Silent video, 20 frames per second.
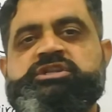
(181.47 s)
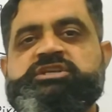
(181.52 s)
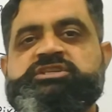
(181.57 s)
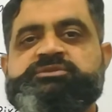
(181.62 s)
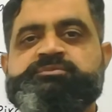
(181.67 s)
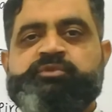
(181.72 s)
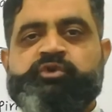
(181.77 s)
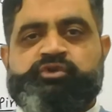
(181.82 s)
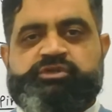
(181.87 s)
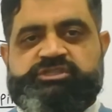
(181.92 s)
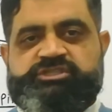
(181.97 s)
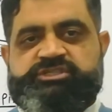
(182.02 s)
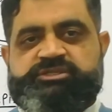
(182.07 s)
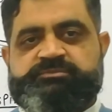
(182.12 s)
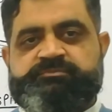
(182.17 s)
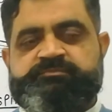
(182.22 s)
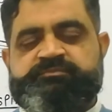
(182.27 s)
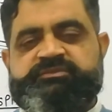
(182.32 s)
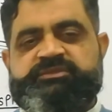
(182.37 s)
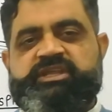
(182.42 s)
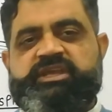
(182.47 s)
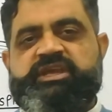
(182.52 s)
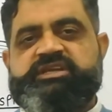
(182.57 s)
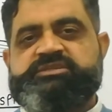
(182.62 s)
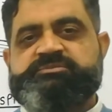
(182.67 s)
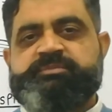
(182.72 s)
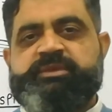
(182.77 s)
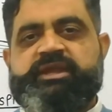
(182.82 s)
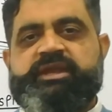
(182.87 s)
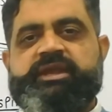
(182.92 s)
spongy. They
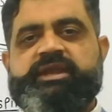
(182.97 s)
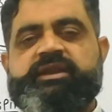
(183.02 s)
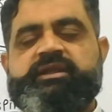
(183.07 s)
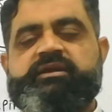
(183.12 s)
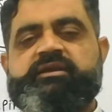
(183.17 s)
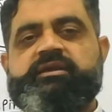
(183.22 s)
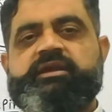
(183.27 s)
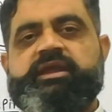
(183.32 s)
expand